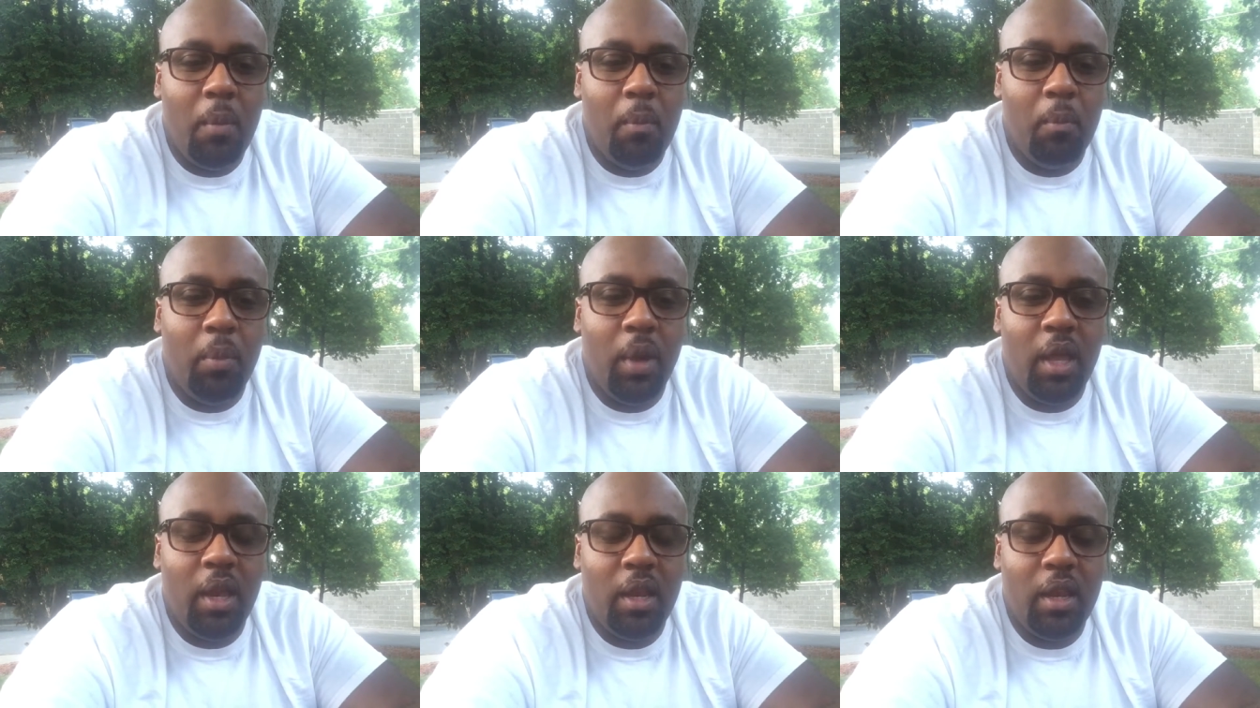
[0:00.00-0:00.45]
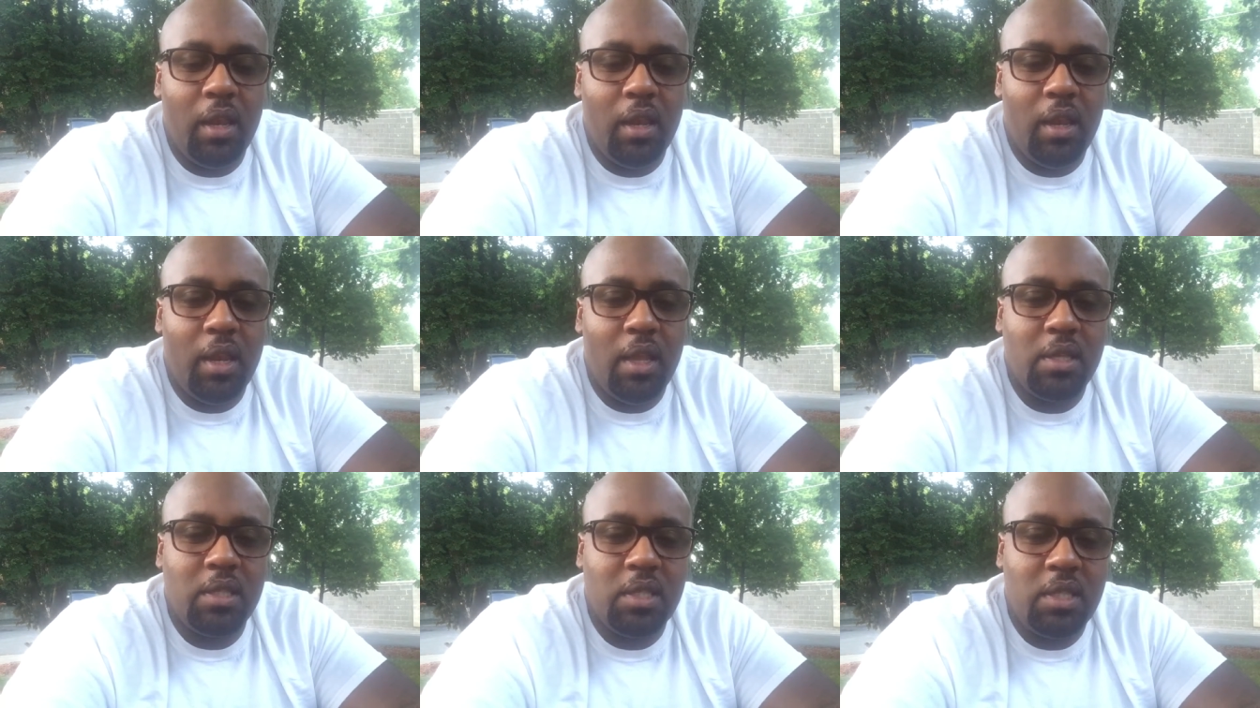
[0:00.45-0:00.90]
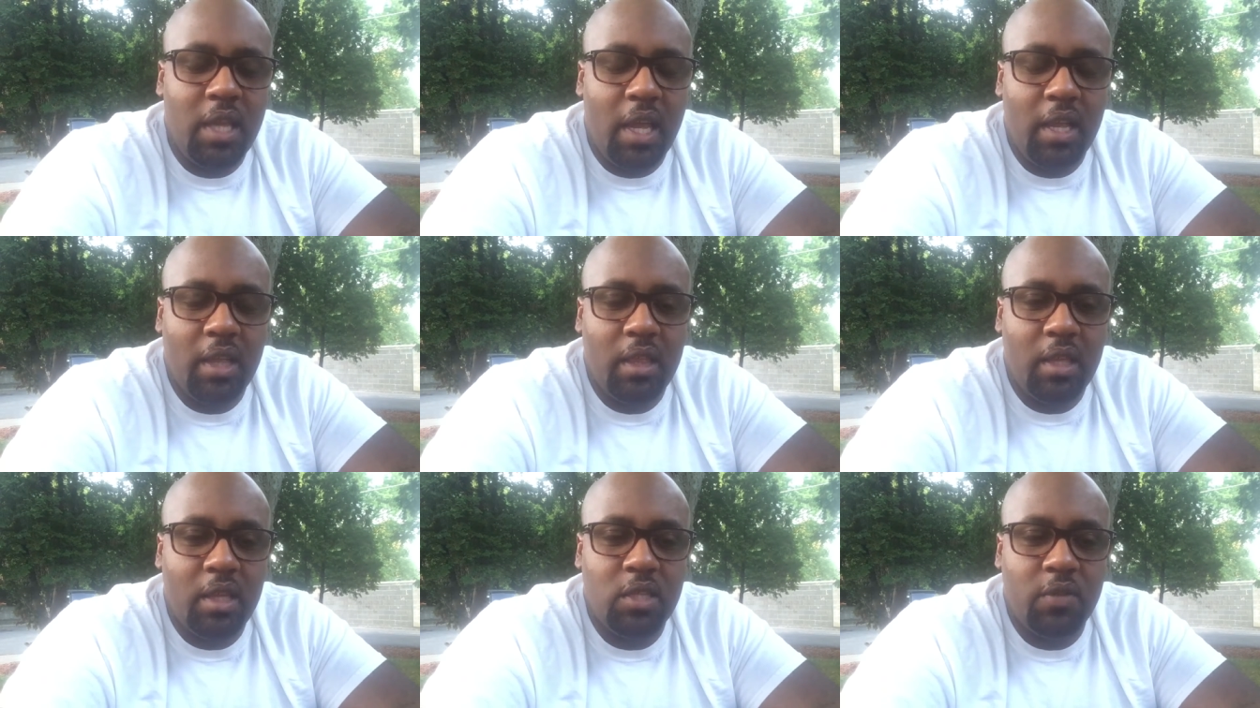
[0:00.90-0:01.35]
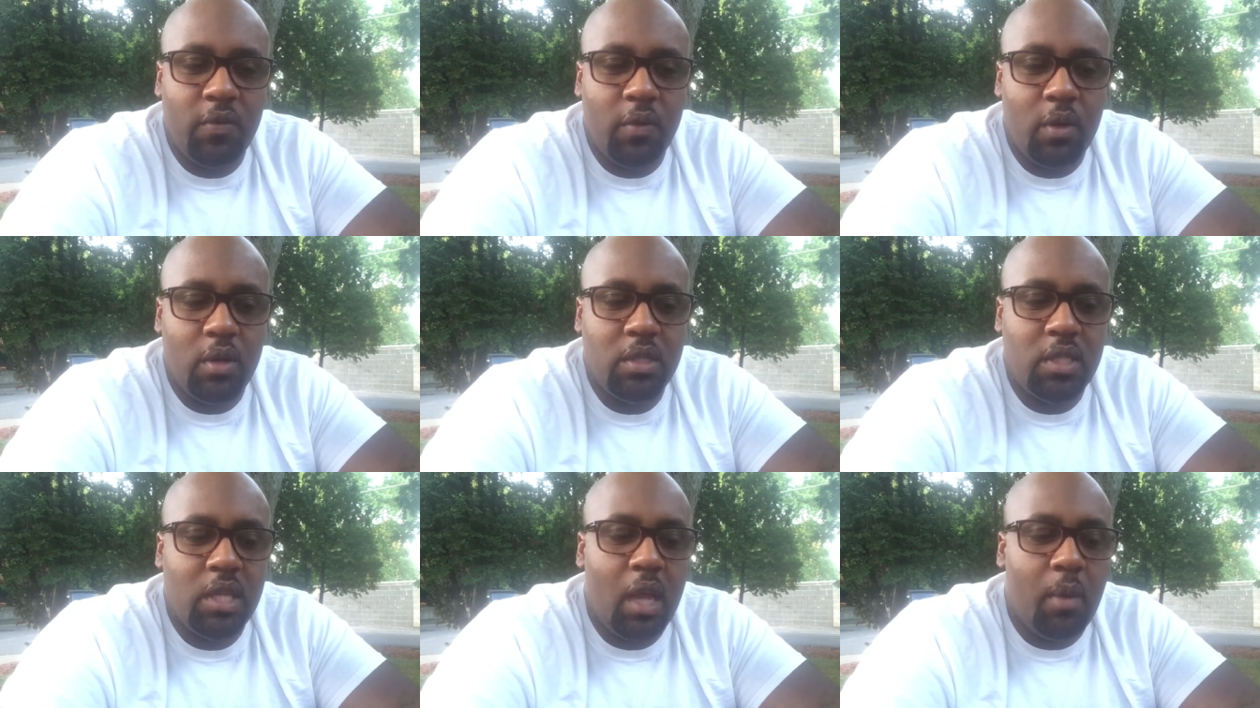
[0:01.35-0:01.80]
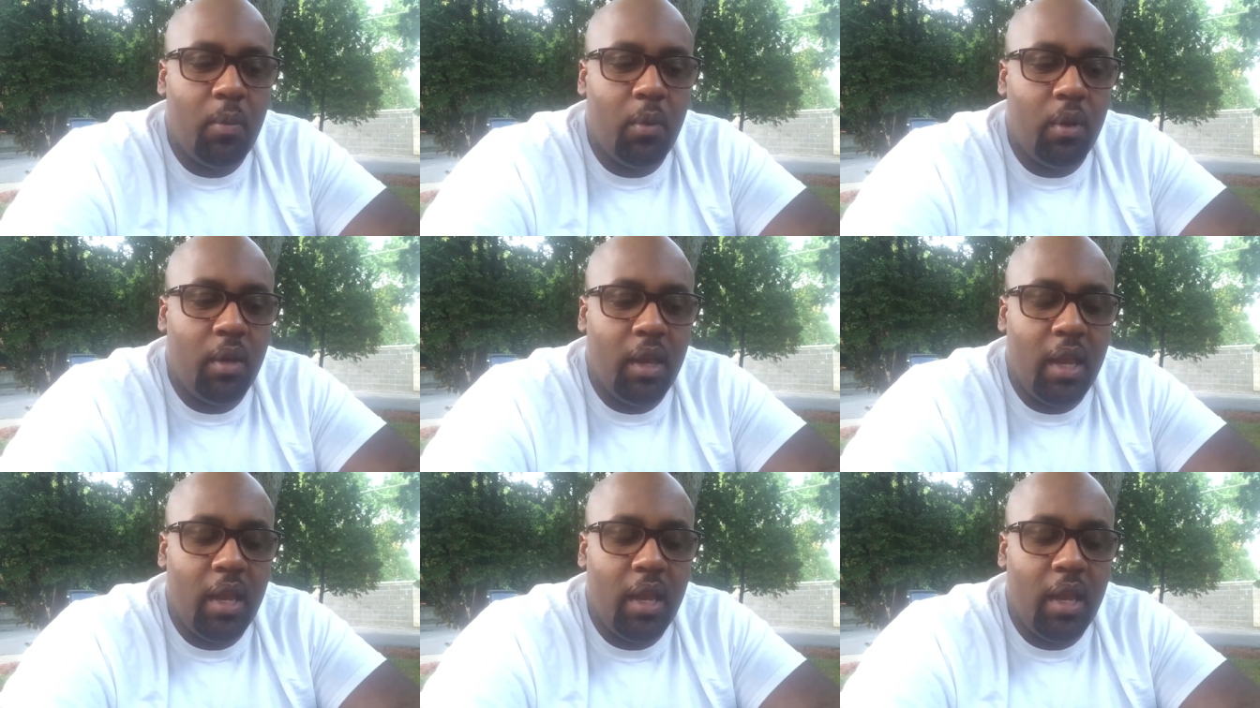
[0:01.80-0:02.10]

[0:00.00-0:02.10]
But let's take this for example.